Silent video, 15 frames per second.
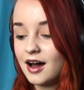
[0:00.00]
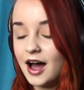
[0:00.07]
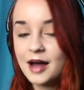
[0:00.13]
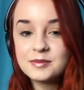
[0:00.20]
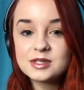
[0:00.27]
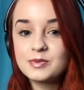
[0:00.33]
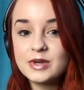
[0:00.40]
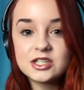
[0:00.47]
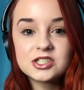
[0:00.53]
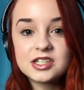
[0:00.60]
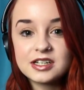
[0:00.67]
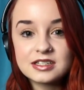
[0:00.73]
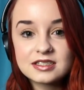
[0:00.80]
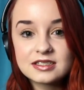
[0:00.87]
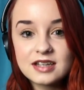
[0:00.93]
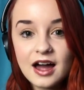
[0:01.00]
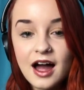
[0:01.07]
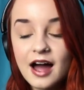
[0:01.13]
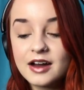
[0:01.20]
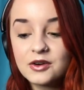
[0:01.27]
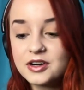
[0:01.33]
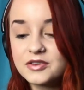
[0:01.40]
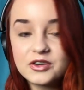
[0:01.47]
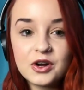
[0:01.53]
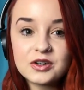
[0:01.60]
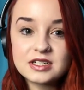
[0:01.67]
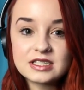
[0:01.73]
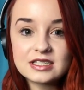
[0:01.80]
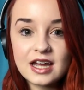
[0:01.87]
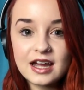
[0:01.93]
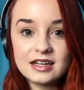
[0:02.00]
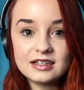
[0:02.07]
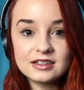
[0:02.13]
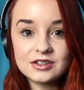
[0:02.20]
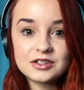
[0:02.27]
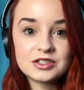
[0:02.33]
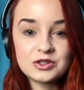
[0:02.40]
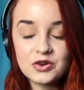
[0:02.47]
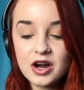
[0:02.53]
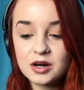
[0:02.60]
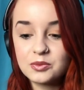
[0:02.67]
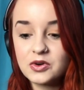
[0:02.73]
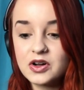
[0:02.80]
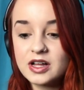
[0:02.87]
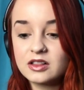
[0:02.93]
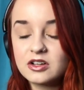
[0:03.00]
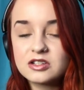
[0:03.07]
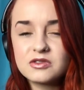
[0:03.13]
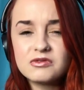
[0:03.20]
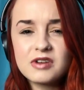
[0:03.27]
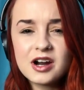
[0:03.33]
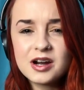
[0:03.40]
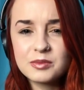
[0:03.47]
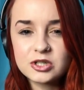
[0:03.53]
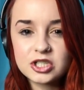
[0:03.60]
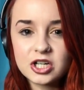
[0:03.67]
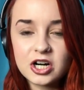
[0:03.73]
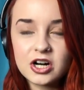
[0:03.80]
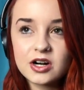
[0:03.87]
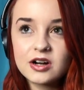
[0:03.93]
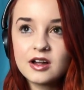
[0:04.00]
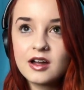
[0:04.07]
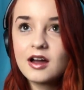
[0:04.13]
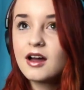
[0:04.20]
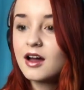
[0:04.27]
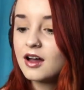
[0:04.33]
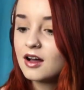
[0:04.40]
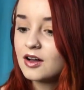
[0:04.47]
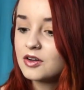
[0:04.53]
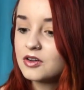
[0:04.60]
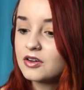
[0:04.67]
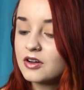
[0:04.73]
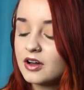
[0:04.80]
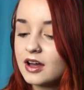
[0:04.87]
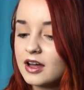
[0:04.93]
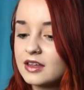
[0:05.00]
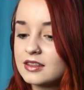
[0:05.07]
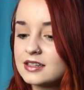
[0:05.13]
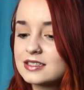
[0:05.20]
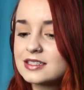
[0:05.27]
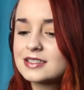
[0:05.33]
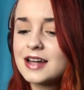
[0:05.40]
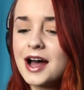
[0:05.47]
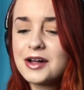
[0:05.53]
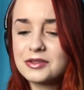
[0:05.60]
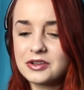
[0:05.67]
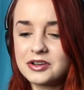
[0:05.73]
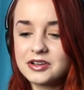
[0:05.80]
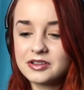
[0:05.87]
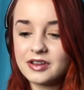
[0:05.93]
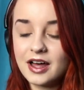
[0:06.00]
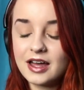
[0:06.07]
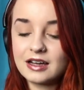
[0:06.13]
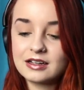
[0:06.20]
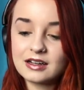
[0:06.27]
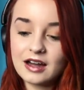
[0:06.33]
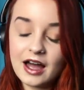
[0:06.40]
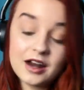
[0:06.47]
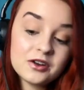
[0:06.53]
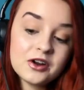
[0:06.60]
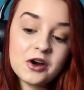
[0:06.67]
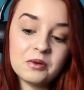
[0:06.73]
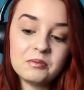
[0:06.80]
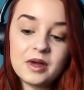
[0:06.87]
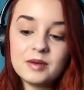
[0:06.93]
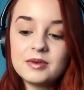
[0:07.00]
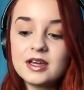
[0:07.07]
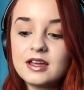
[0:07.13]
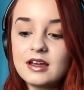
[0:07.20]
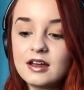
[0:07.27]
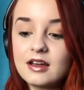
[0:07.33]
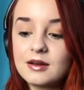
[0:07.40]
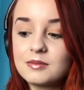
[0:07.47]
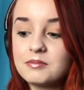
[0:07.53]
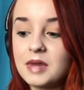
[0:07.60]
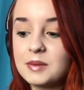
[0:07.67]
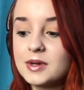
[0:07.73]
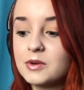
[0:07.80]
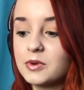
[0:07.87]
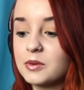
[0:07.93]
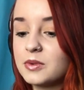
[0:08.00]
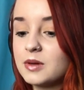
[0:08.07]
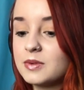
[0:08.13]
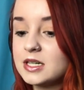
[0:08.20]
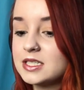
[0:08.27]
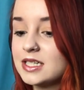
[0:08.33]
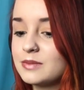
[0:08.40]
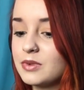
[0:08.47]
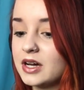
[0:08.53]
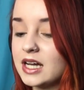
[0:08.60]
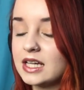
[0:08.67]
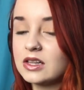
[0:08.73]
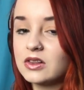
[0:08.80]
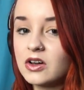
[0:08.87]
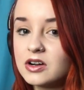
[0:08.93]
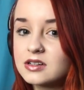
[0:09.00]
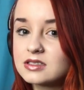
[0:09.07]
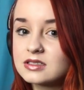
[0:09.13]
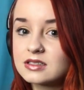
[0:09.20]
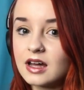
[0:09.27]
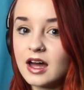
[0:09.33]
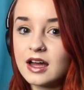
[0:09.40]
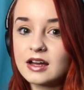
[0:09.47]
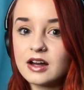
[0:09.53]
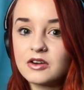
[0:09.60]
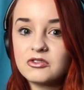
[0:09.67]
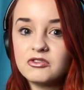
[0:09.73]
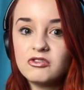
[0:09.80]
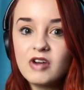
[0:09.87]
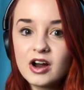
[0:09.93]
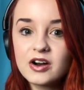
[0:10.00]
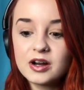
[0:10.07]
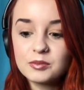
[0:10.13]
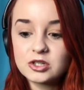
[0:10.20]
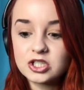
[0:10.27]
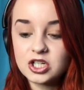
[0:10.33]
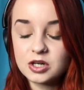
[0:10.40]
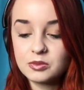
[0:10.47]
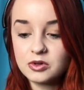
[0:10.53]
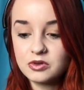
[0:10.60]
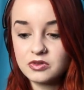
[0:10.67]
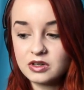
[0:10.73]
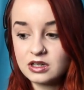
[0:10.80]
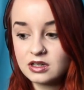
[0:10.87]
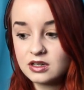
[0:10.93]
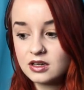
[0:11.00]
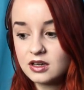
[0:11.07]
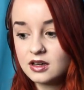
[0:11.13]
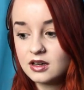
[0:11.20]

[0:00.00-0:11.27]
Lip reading: I'm speechless. I don't even know what to say. It looks incredible. It looks very mature. This does not look like, I don't know, maybe it will be a PG, but it looks like a very mature movie.